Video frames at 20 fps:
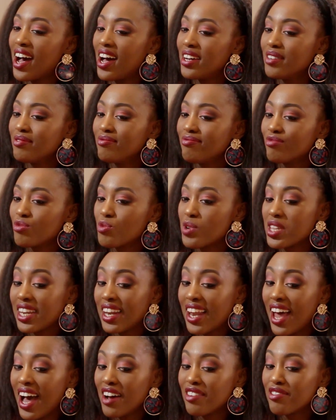with
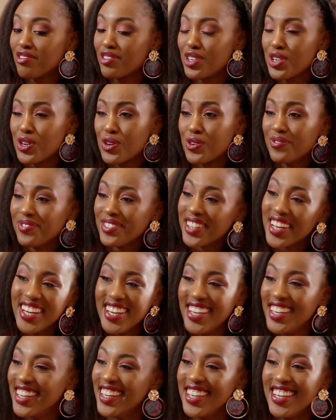love, no,
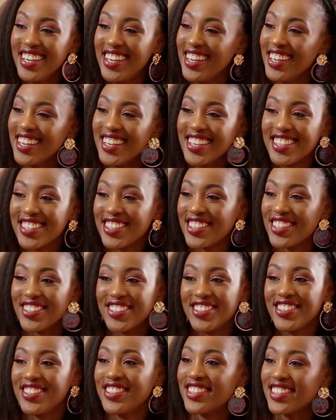
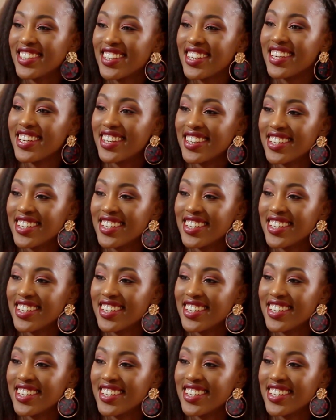no. Yeah.